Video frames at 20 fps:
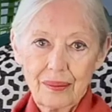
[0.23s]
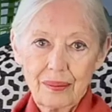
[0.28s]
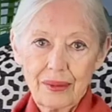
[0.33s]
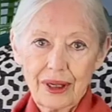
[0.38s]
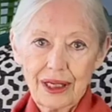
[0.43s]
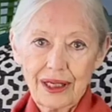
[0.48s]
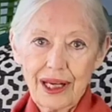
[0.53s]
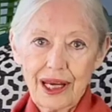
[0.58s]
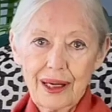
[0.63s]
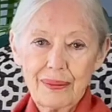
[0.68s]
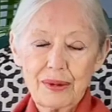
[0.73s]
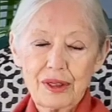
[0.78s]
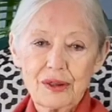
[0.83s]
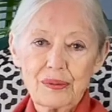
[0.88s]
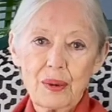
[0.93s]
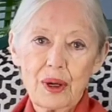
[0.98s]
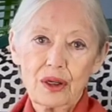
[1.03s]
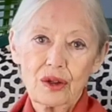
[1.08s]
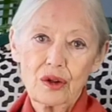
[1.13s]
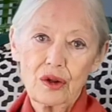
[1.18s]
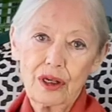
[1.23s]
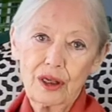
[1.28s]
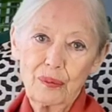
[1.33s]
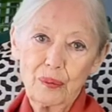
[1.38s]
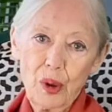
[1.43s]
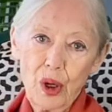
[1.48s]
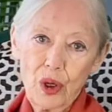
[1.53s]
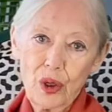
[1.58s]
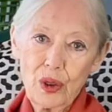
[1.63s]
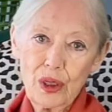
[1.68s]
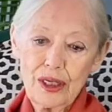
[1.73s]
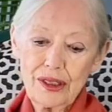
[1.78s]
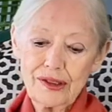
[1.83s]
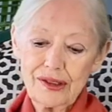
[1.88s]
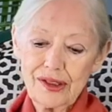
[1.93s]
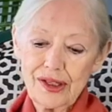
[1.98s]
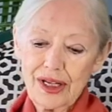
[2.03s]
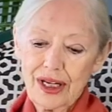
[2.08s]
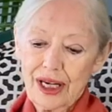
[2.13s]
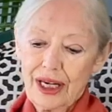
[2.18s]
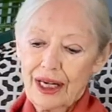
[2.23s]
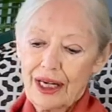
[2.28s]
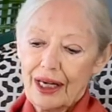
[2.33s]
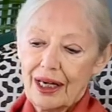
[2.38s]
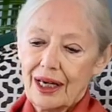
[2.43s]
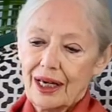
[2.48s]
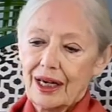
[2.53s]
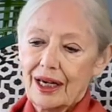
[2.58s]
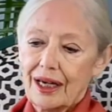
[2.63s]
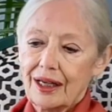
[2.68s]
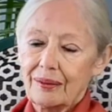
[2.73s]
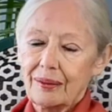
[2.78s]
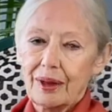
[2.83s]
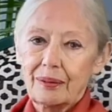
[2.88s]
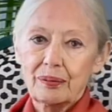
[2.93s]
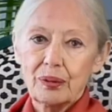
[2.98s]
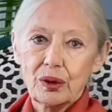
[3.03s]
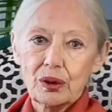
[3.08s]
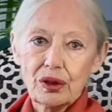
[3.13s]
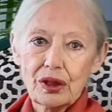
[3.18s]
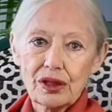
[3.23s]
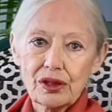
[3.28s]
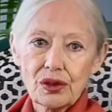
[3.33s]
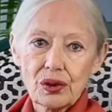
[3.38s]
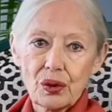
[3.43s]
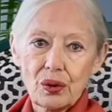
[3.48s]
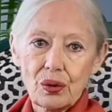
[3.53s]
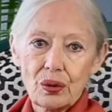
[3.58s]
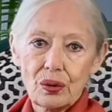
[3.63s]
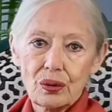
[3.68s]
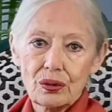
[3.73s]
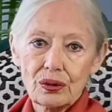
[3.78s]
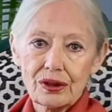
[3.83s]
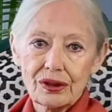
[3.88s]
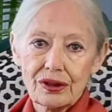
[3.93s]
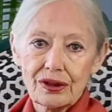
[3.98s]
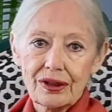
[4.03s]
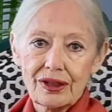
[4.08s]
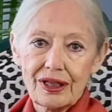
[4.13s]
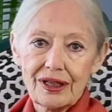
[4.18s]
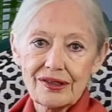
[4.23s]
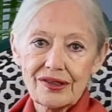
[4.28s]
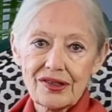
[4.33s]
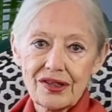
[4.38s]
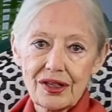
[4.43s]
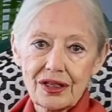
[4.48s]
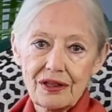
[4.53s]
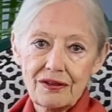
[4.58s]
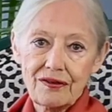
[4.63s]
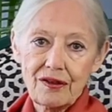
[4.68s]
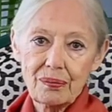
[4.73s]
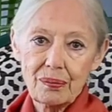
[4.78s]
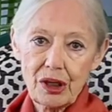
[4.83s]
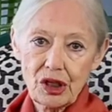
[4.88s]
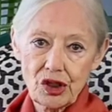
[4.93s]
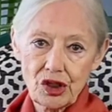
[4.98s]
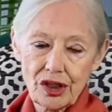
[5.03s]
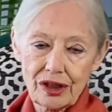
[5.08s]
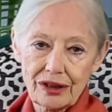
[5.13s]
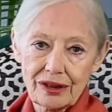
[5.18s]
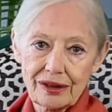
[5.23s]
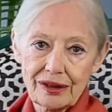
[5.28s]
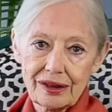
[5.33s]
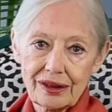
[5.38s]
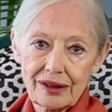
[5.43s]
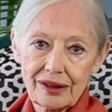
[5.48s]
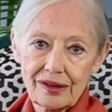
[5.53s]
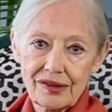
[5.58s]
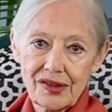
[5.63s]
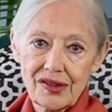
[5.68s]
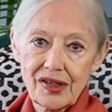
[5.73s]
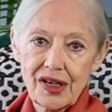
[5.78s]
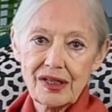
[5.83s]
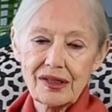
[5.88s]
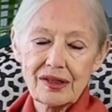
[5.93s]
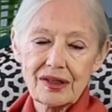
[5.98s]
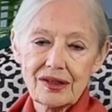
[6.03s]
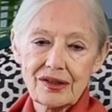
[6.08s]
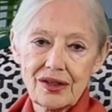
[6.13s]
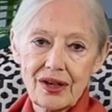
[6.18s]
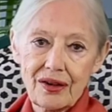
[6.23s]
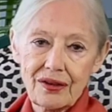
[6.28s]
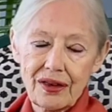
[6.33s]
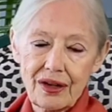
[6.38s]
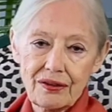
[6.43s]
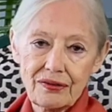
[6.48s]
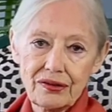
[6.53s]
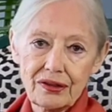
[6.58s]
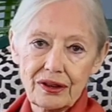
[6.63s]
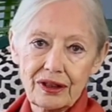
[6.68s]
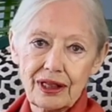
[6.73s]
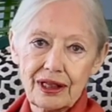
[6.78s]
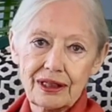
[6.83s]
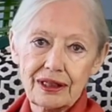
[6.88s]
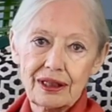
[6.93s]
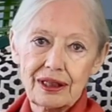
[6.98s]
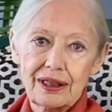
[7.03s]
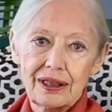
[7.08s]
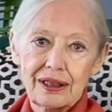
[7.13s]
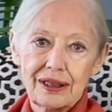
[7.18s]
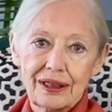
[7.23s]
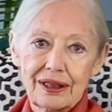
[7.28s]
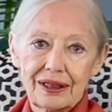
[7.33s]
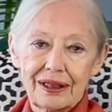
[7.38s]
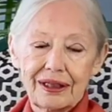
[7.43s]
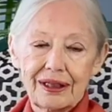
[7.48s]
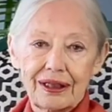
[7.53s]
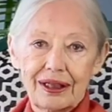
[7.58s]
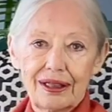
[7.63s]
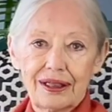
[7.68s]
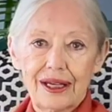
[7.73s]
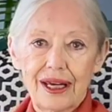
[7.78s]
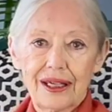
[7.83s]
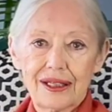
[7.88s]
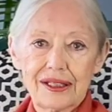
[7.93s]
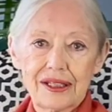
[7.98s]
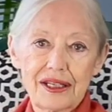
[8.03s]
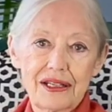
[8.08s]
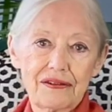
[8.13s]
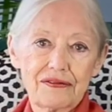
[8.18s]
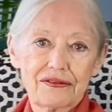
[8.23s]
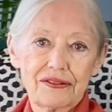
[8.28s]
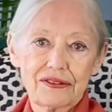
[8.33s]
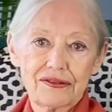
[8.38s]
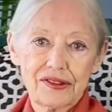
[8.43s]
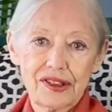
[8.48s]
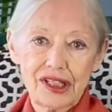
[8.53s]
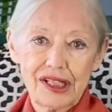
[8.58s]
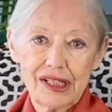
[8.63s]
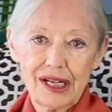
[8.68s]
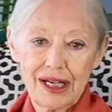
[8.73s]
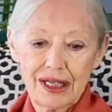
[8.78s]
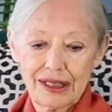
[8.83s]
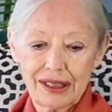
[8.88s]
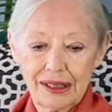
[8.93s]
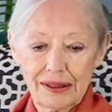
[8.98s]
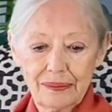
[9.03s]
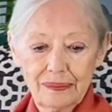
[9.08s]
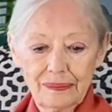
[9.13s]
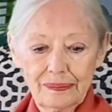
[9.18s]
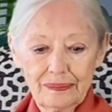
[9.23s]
My name is Marguerite Poland, and my book is called A Sin of Omission. It's set in South Africa in 1859.